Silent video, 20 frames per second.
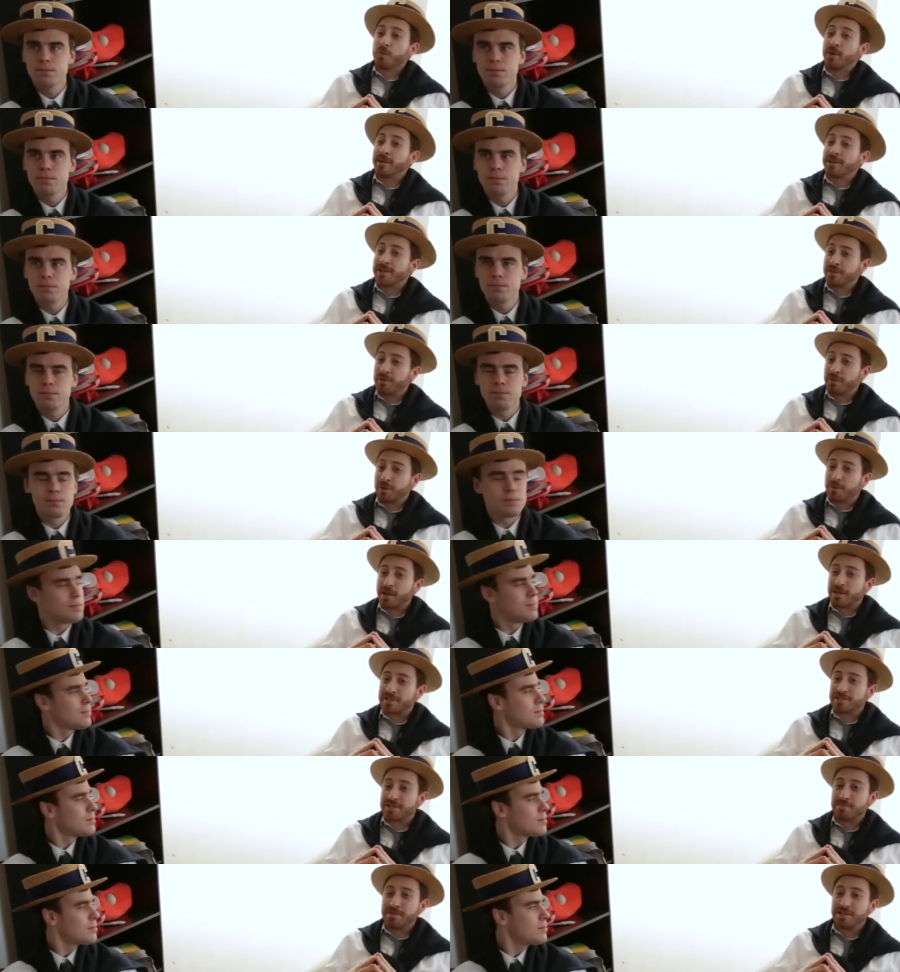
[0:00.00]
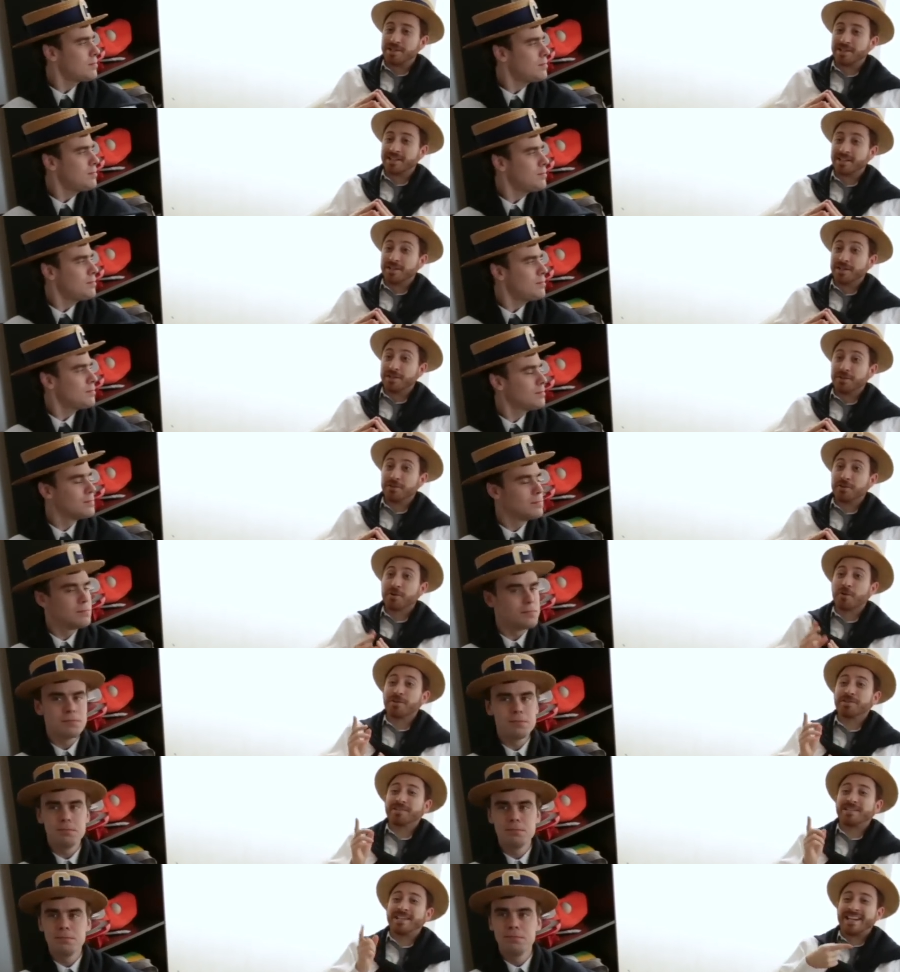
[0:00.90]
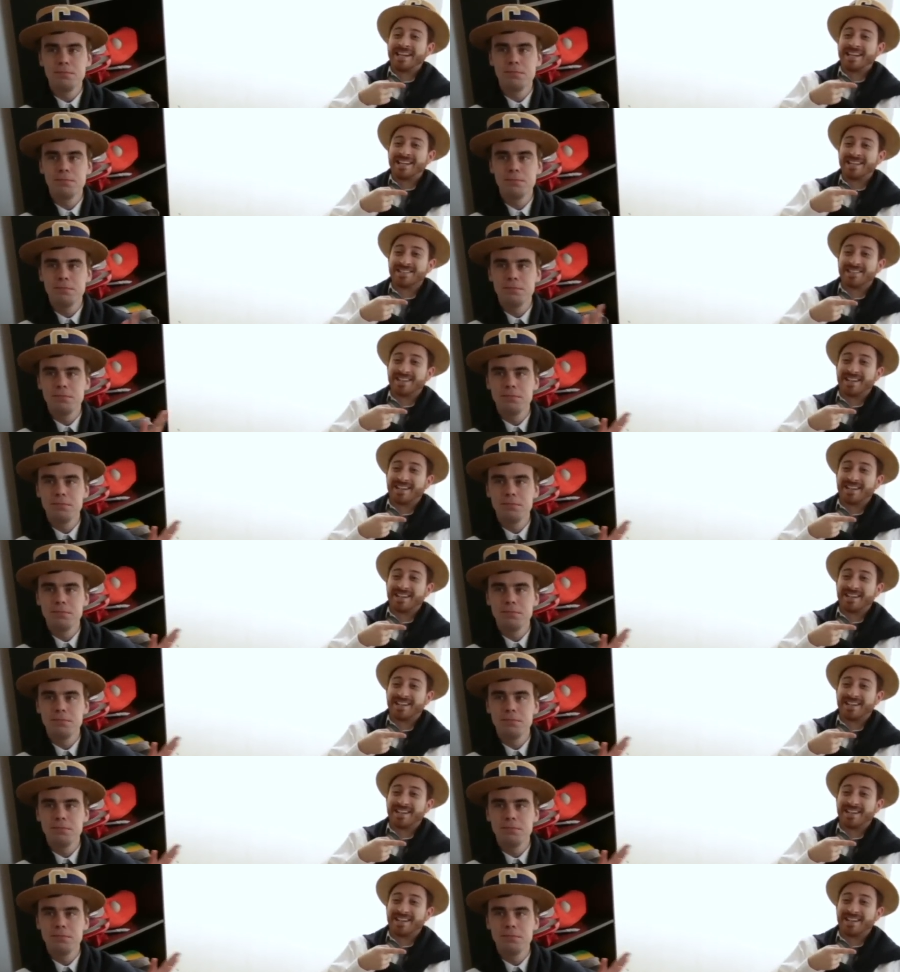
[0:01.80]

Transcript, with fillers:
Speaker 1: we didn't request the meeting. Your dean